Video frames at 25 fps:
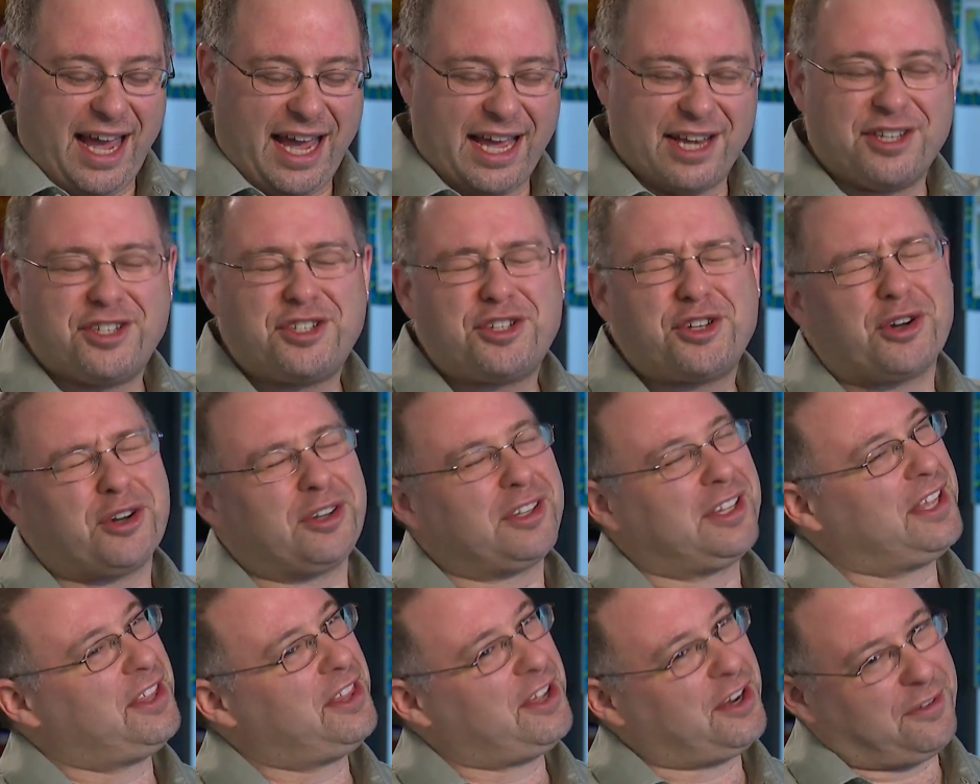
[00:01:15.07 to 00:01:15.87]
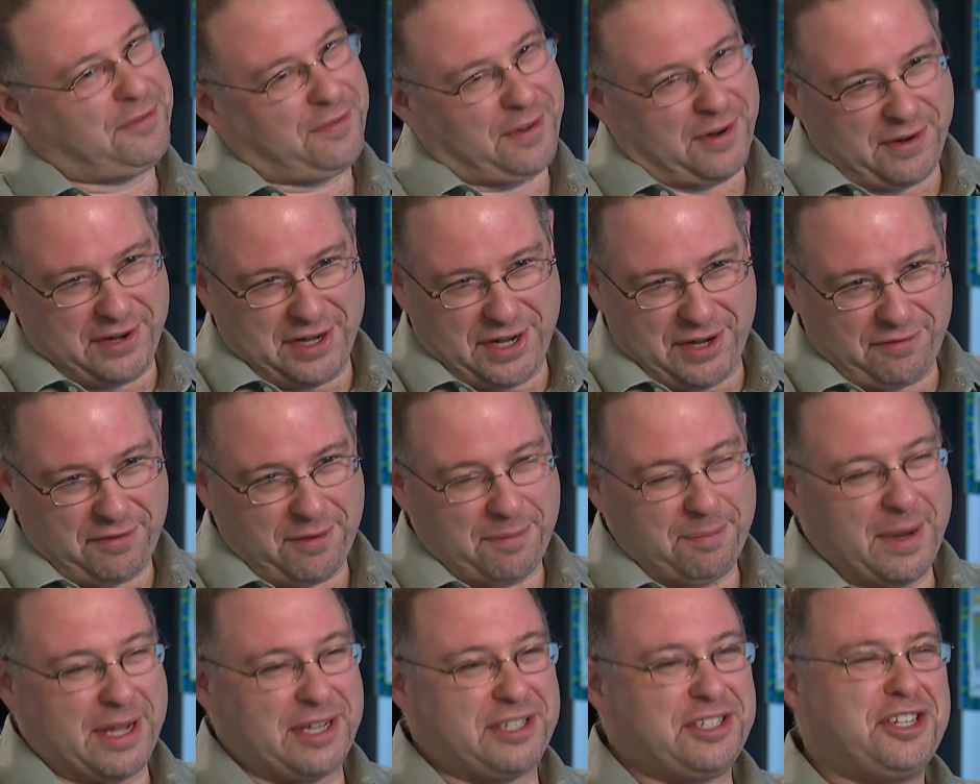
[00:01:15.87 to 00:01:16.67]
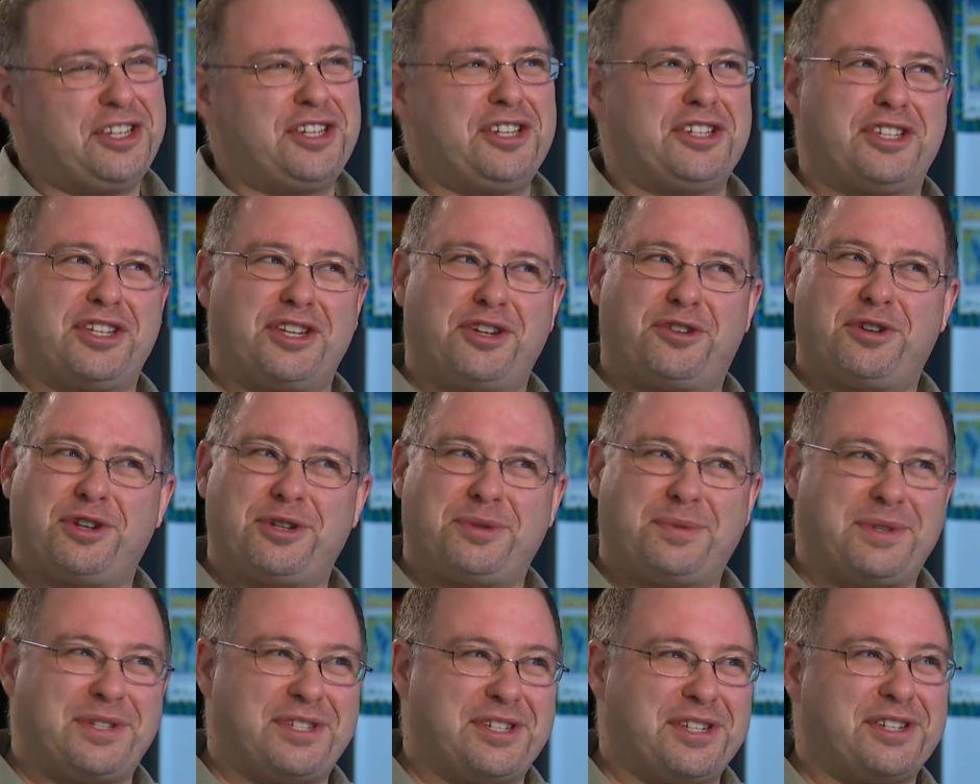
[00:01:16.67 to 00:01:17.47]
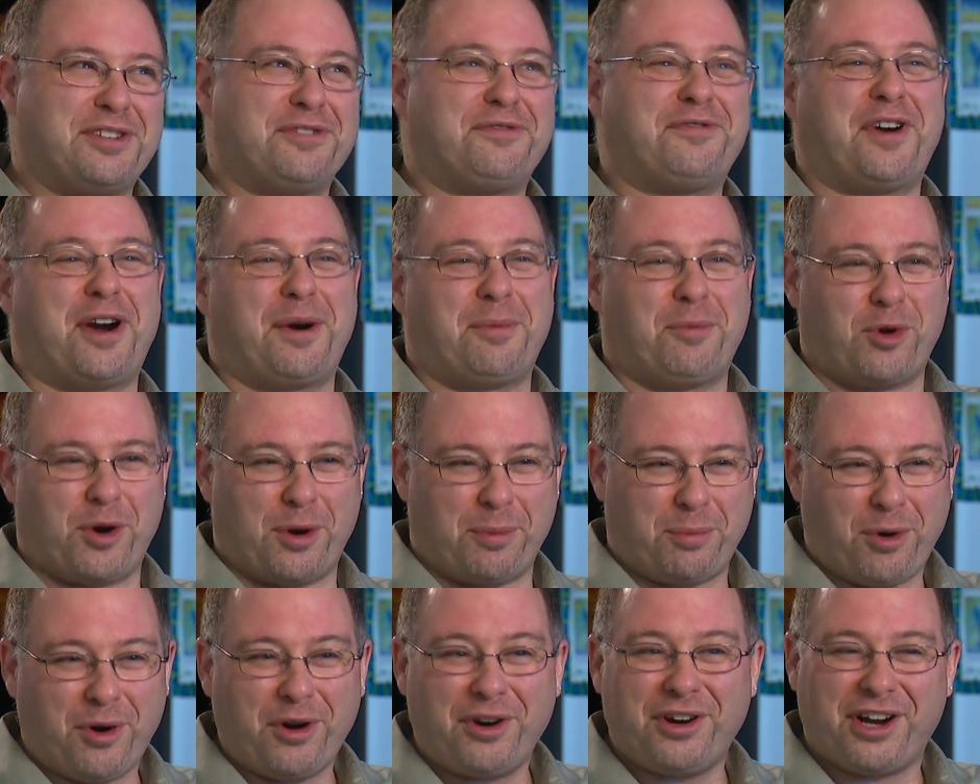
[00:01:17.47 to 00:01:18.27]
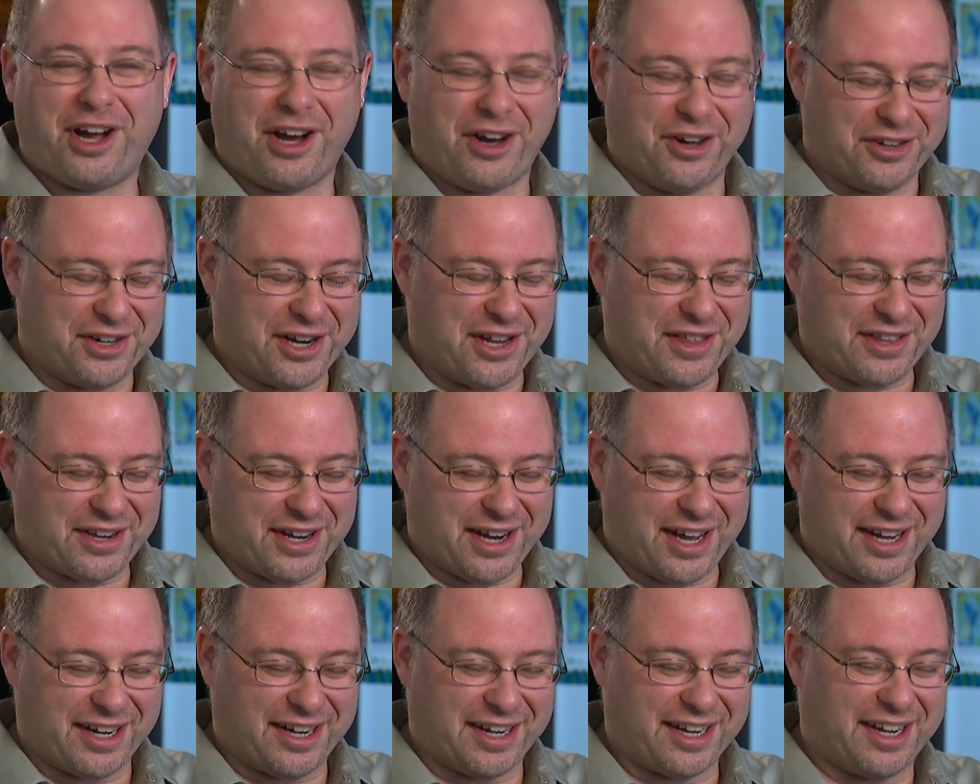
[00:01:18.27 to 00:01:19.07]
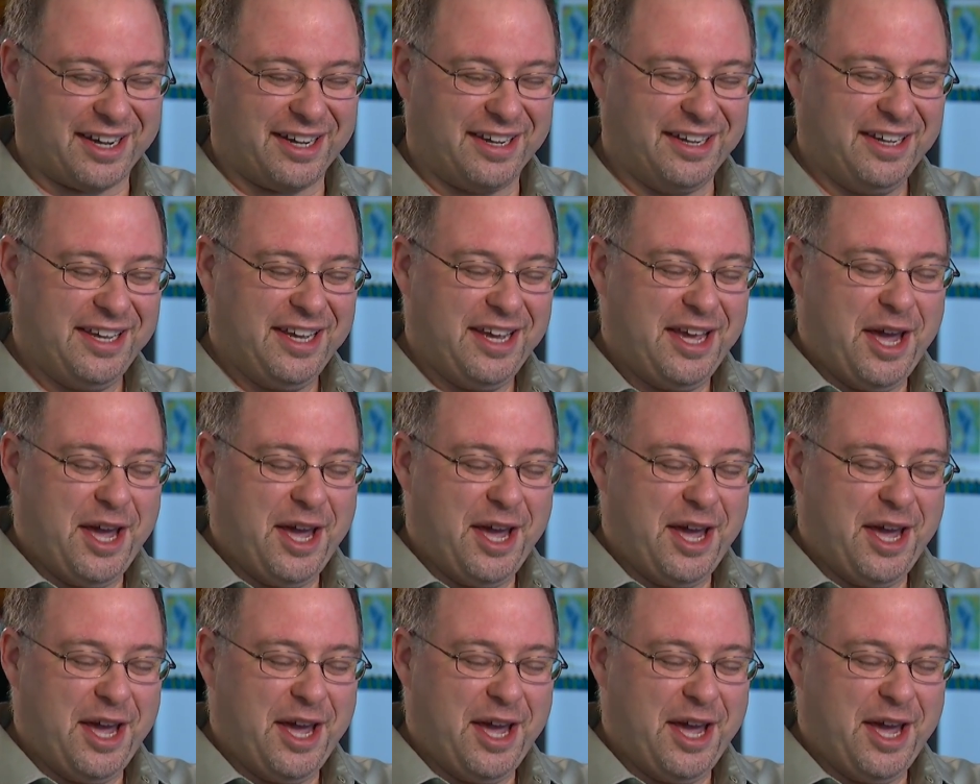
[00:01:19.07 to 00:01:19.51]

And certainly there are very different messages, and Christmas is a far more important holiday than Hanukkah.